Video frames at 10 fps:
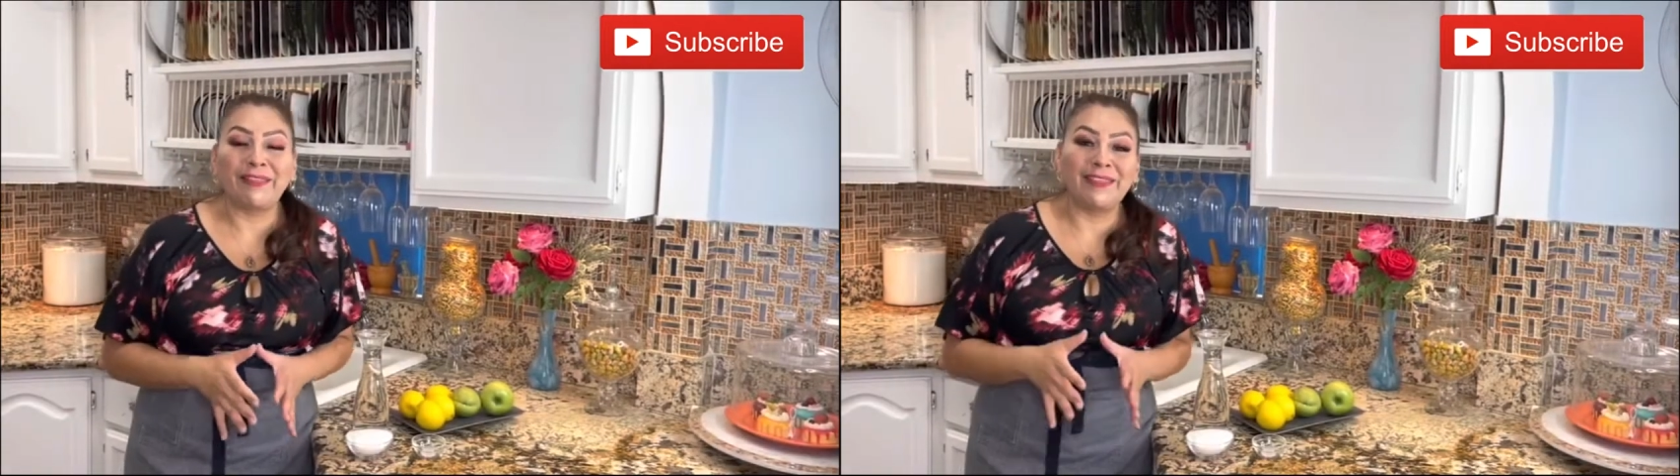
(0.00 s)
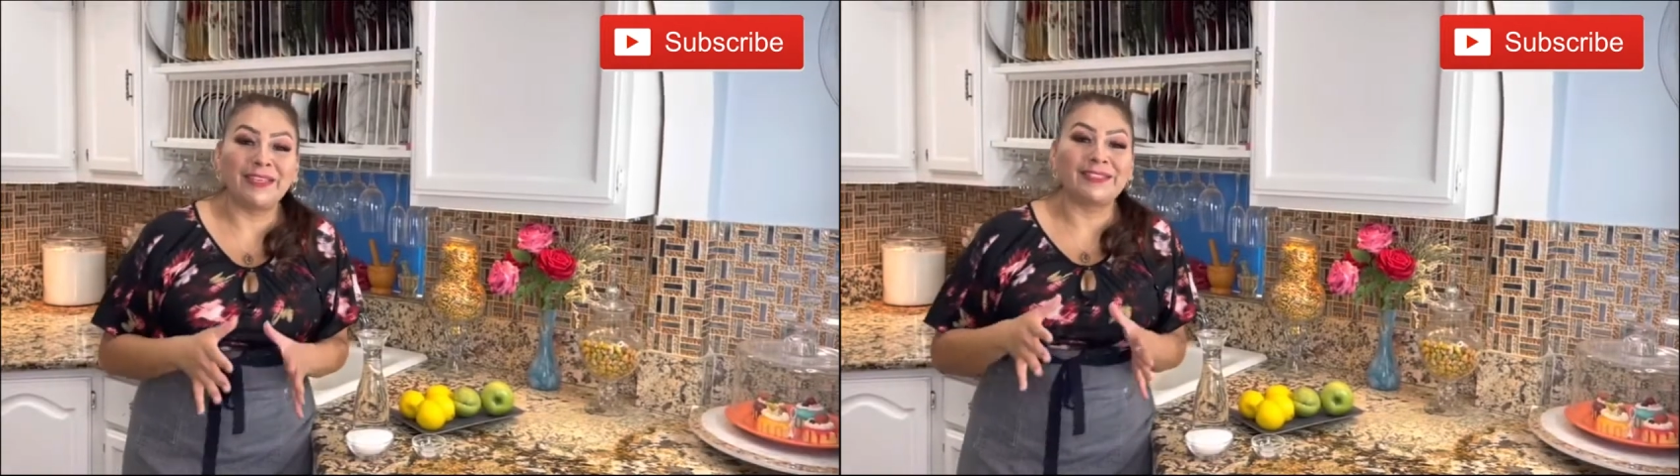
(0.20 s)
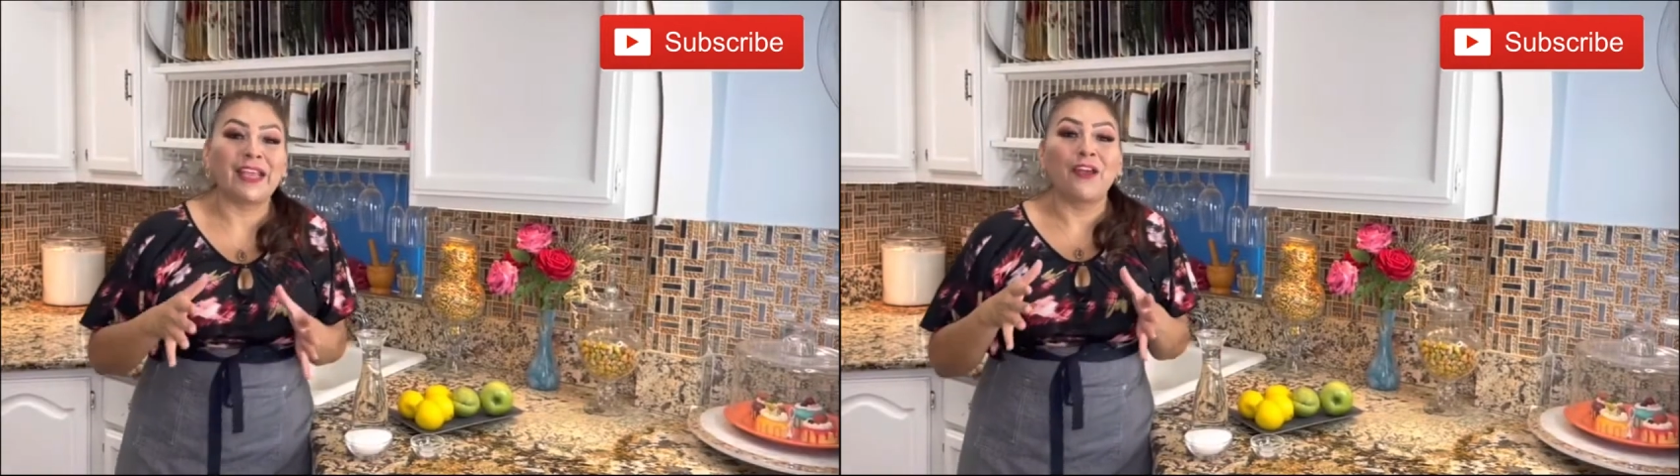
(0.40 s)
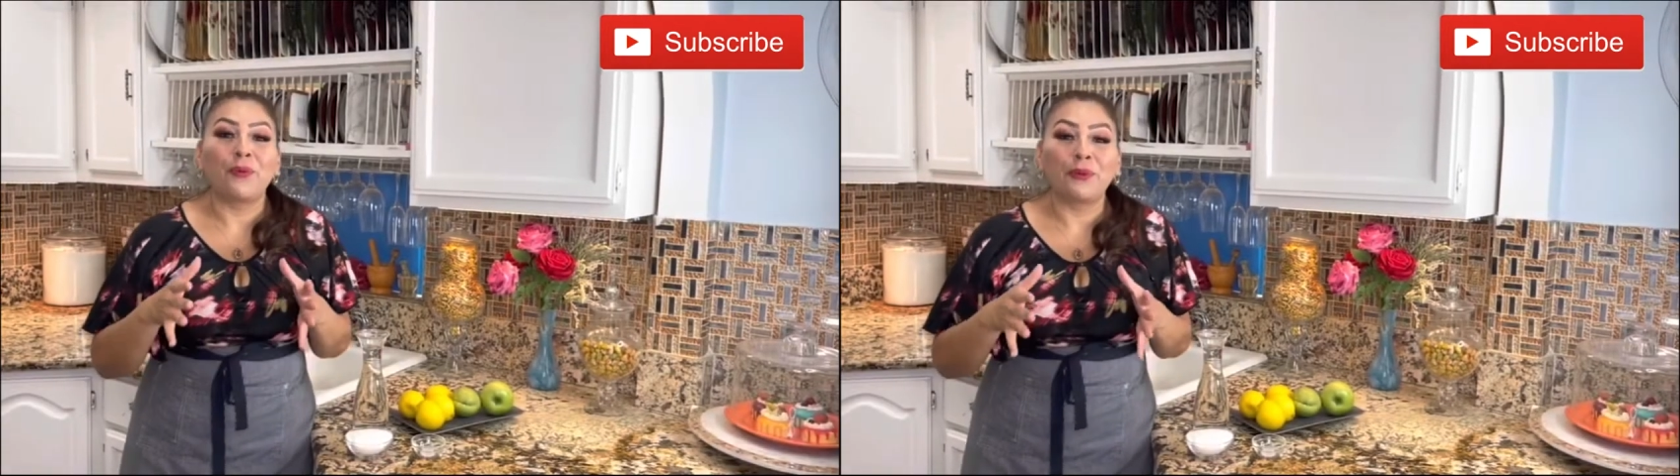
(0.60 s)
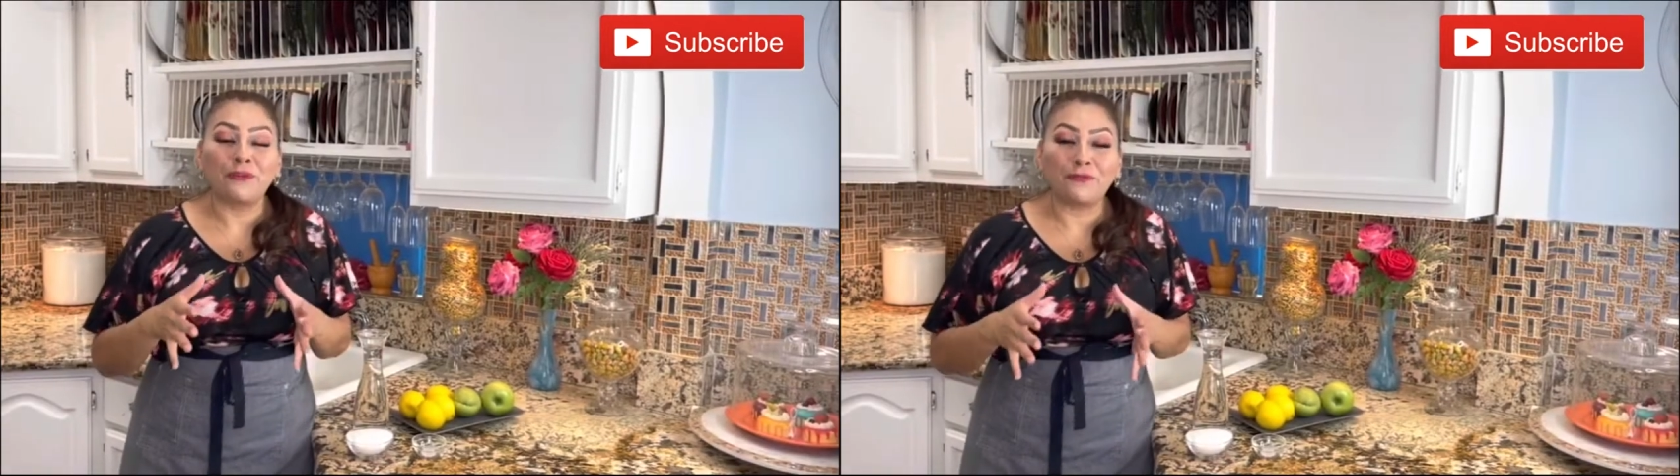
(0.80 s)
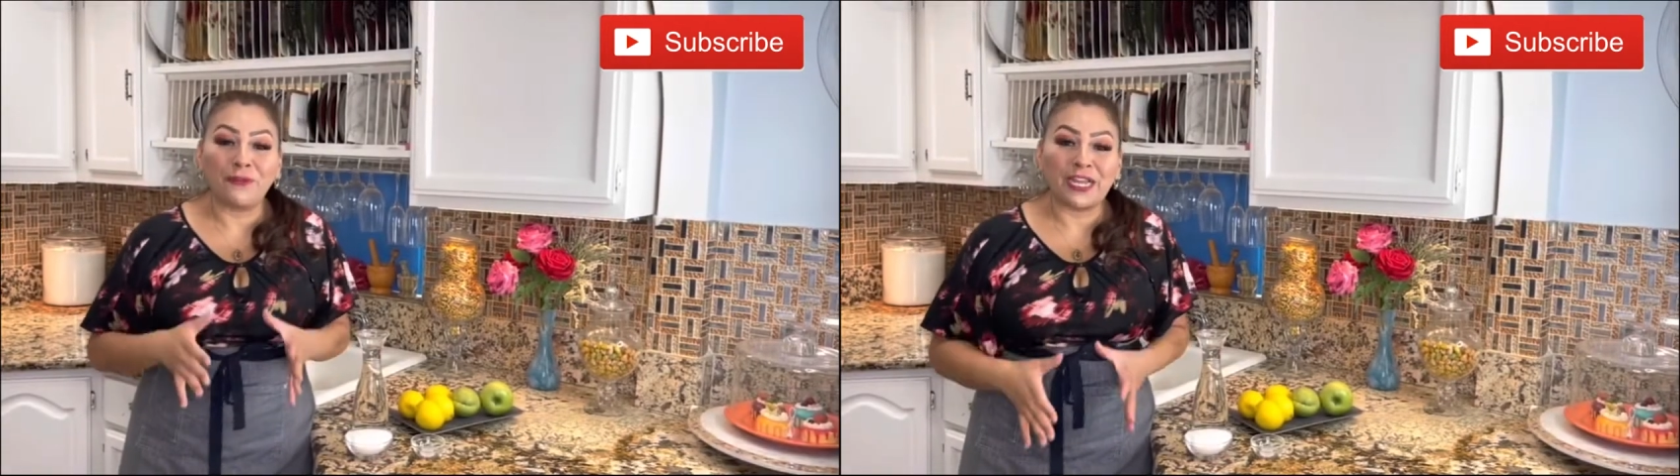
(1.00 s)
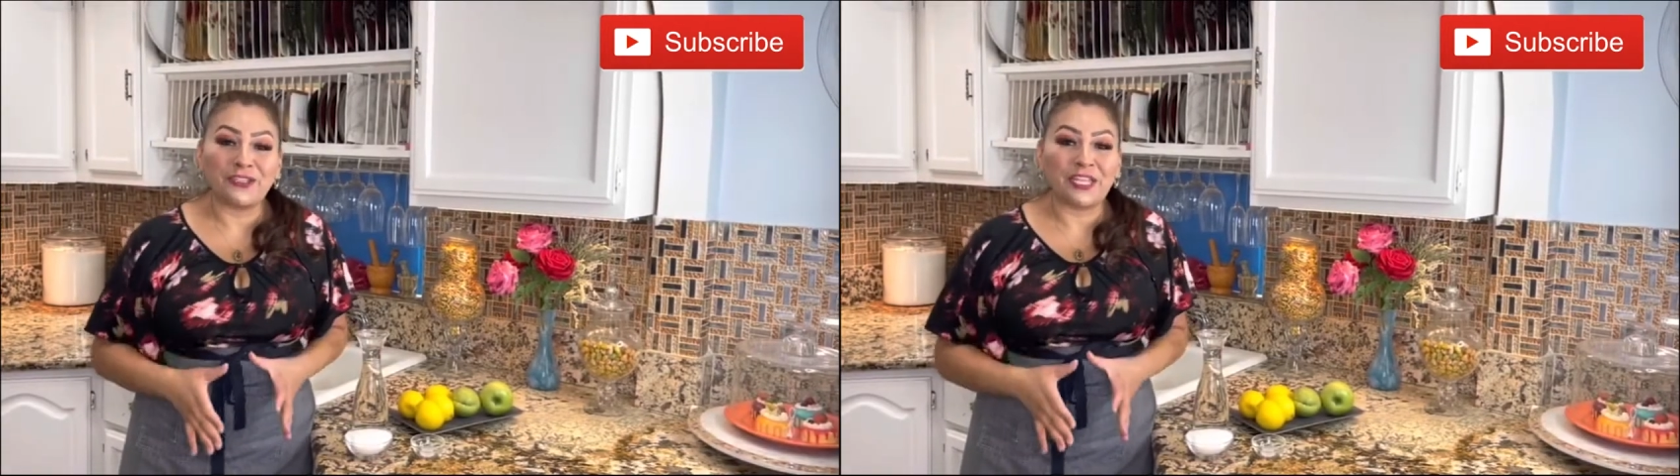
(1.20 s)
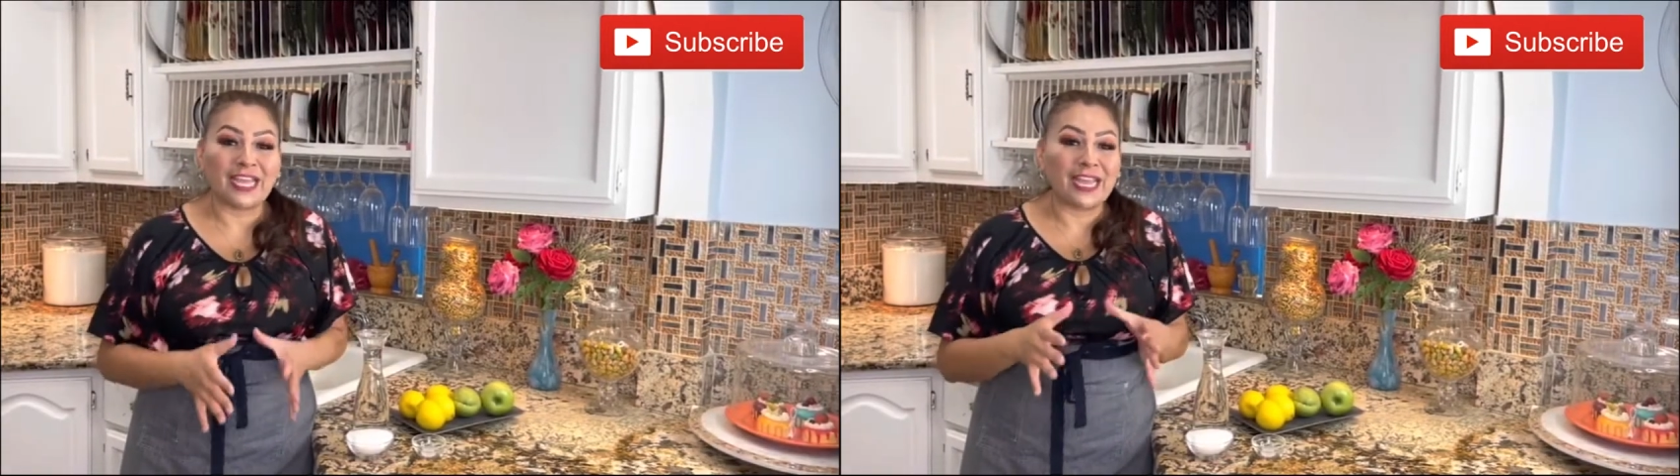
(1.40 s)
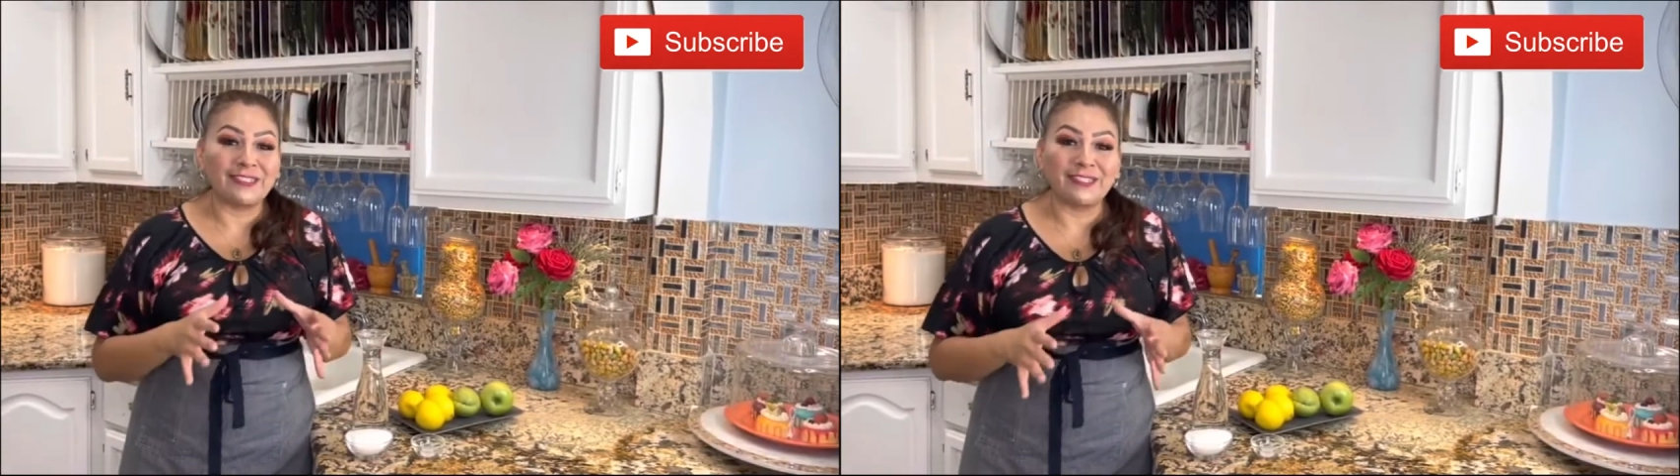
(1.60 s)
This refreshing and